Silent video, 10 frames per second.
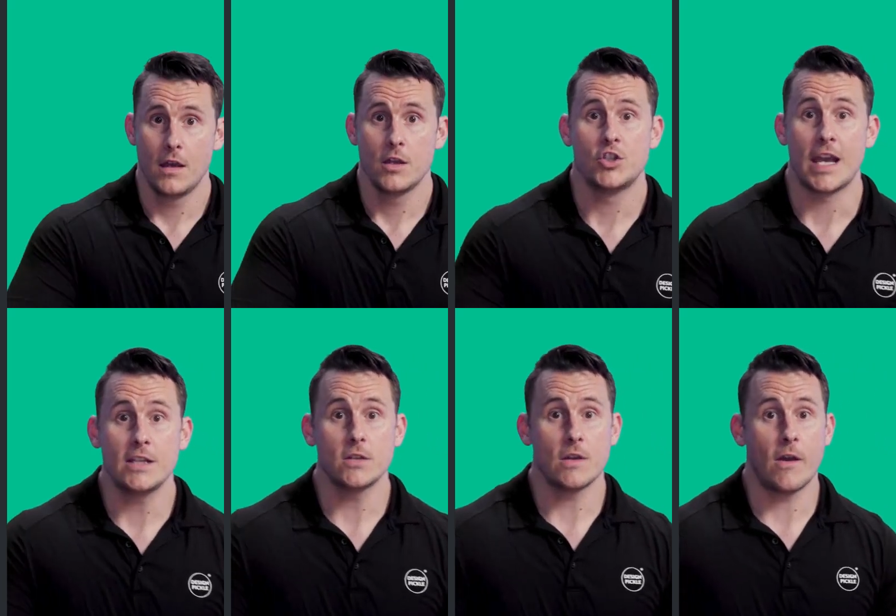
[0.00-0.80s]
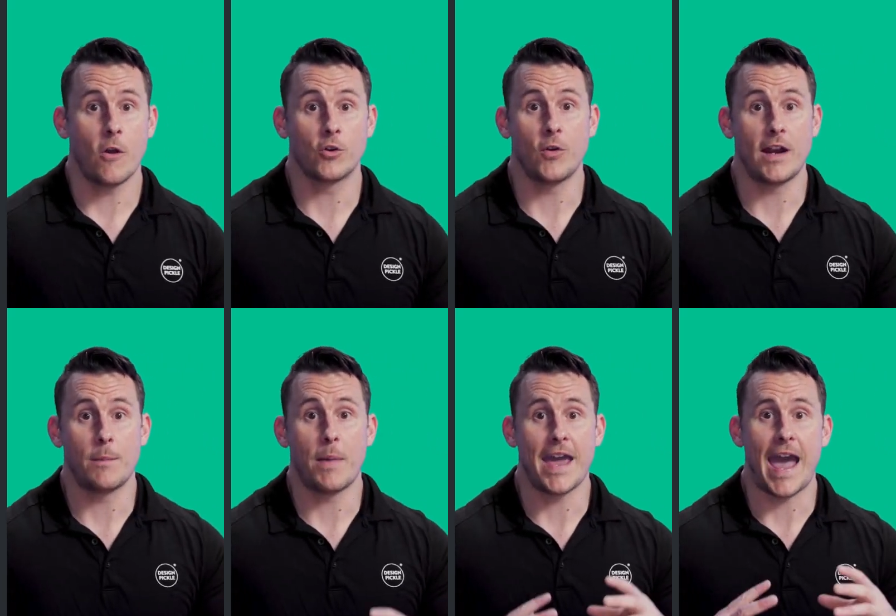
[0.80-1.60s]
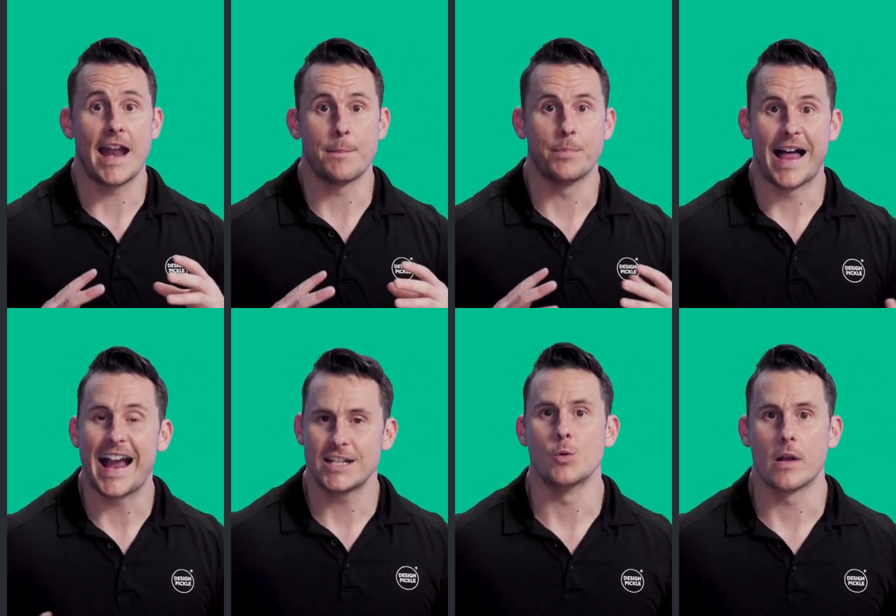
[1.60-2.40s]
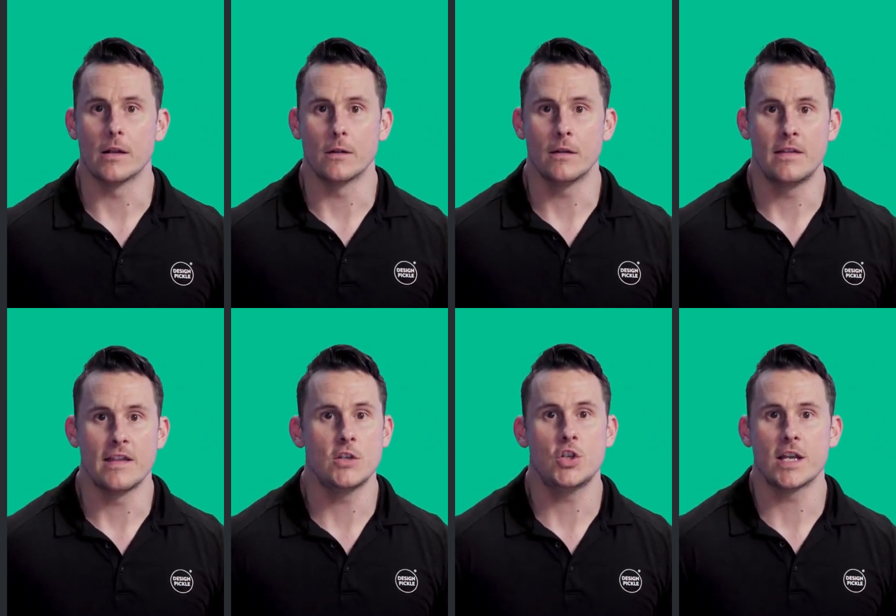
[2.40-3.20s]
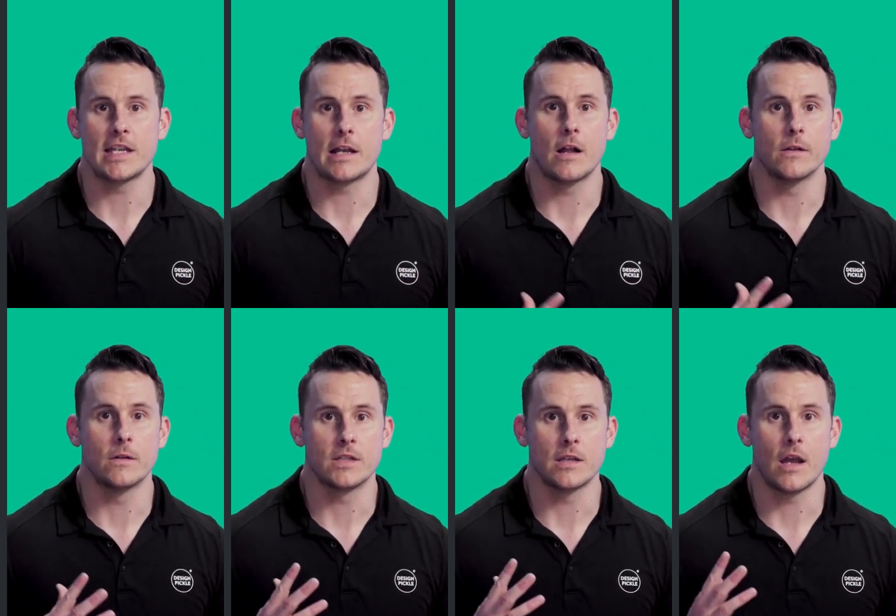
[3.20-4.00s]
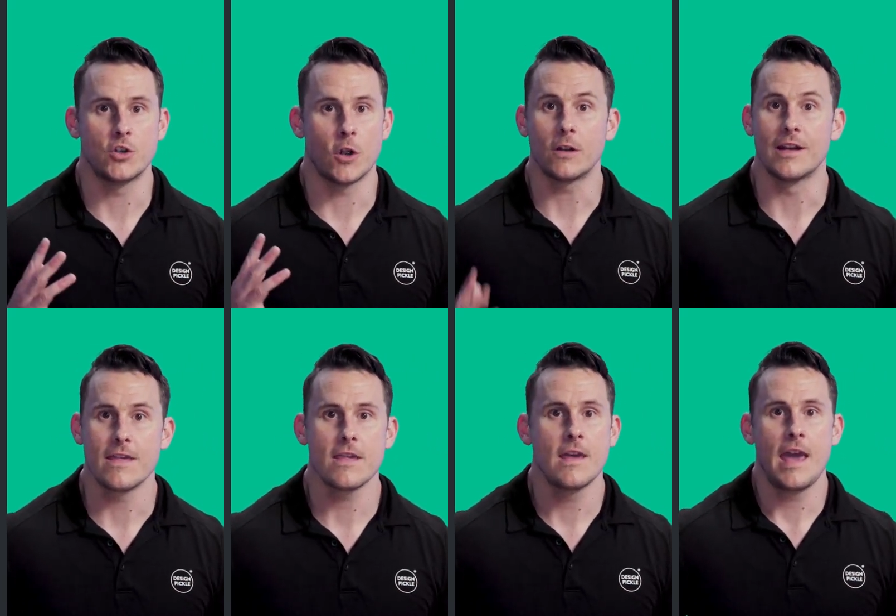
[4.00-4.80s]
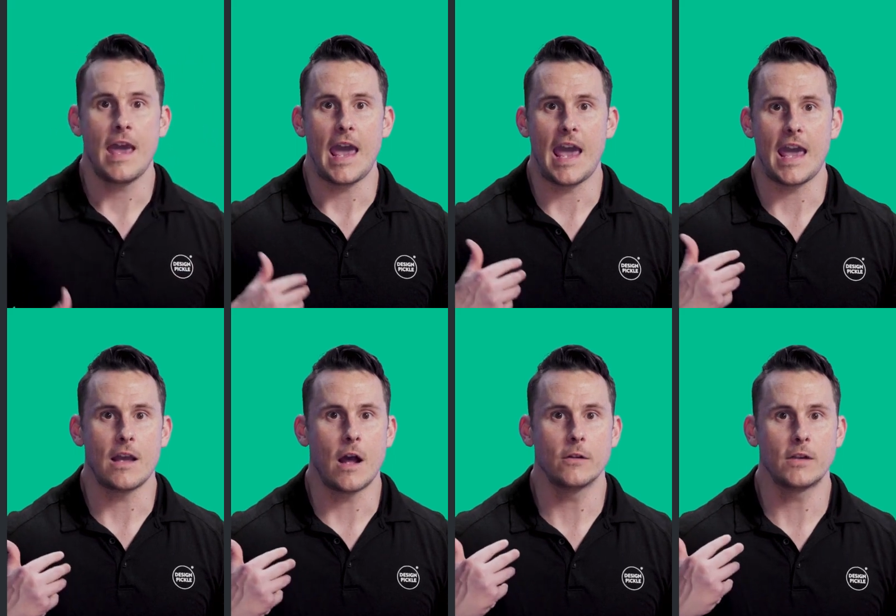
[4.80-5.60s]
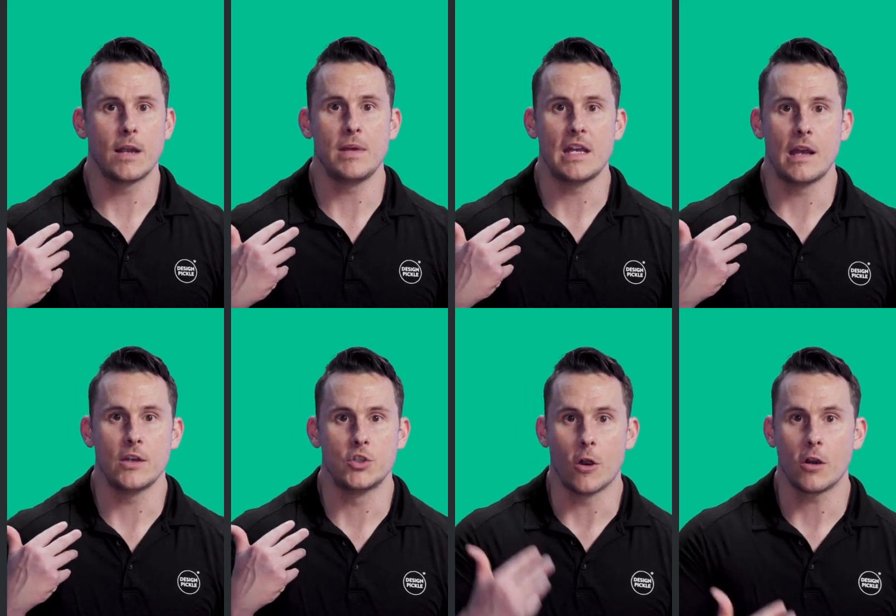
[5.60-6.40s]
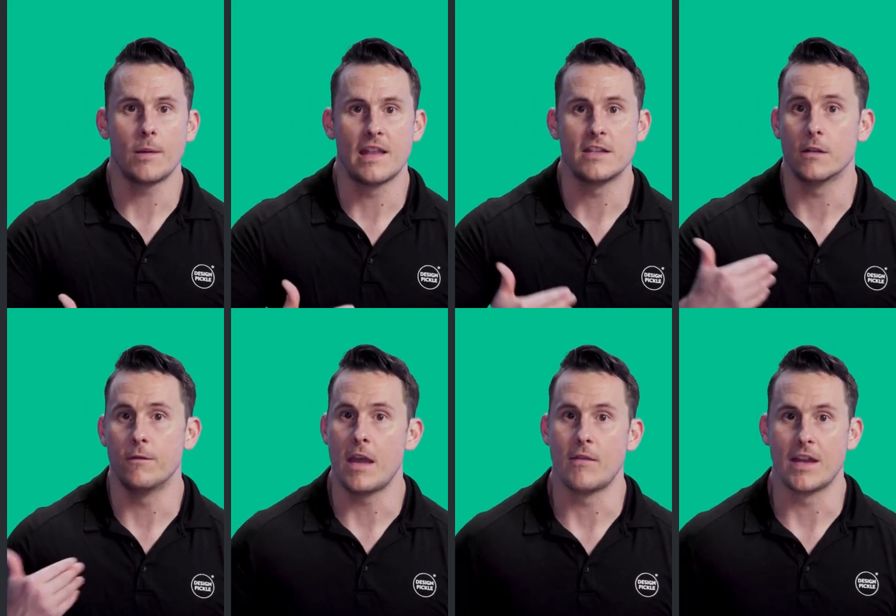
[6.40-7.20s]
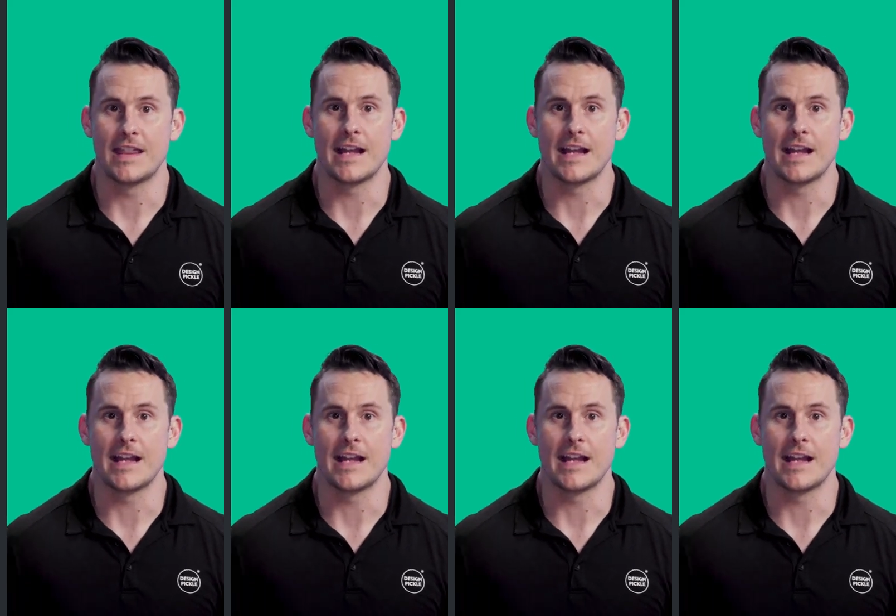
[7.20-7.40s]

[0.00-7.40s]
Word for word: Shades are created by adding black to a color. This adjusts a color's uh, darkness. A color can be dark and still vivid.